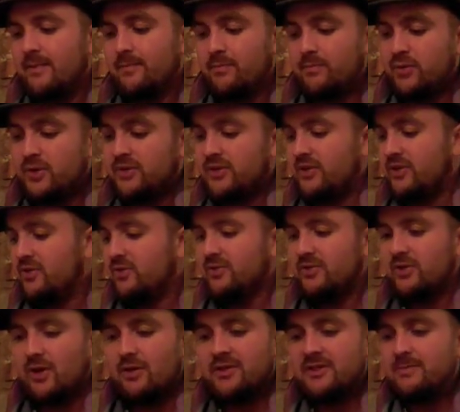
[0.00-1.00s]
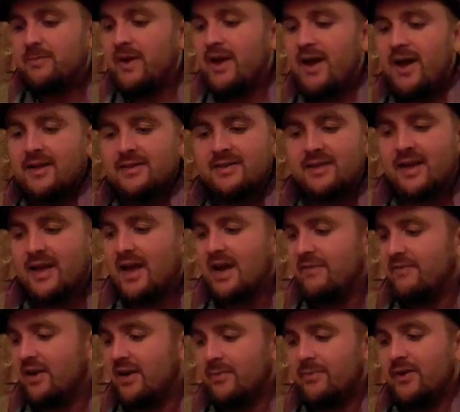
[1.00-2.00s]
put to use all these pads that I
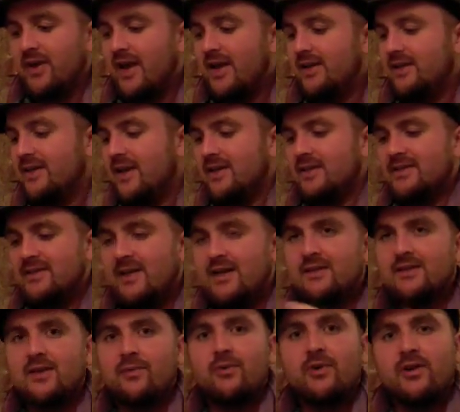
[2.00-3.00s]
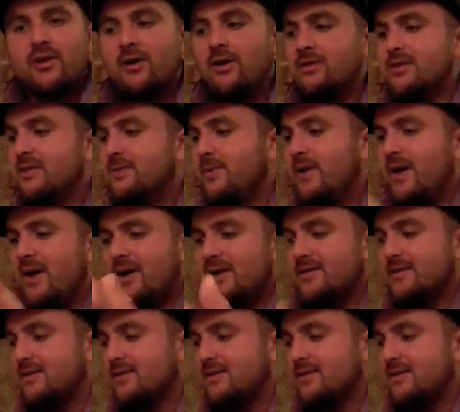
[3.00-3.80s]
have. I could put any kind of sound I want on all these pads.